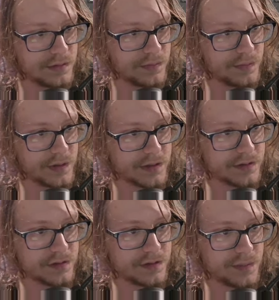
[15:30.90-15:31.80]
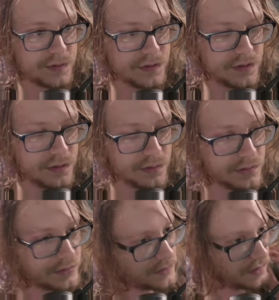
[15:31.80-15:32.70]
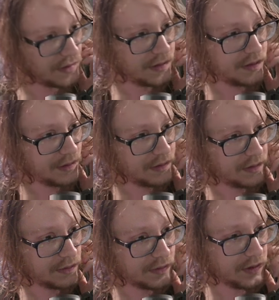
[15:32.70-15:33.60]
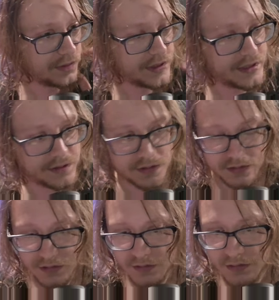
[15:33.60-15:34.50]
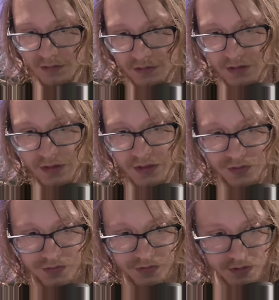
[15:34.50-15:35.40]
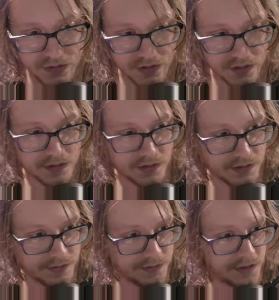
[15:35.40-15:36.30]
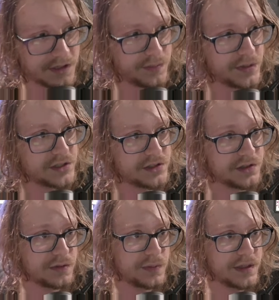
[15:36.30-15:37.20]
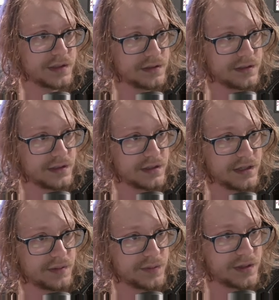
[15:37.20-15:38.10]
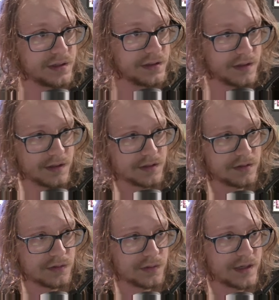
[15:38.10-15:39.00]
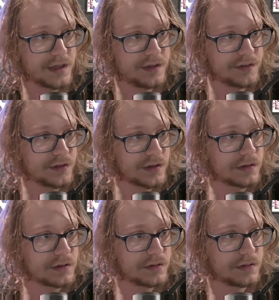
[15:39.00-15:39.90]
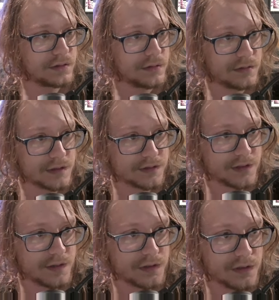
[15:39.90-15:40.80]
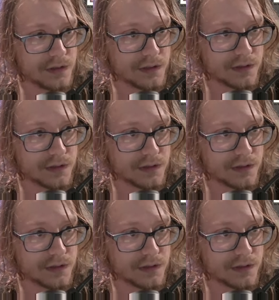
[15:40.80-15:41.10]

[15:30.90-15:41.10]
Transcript: back to depth 2. All right. Confusing, very much so. But did it get me the right answer? Let's have a look.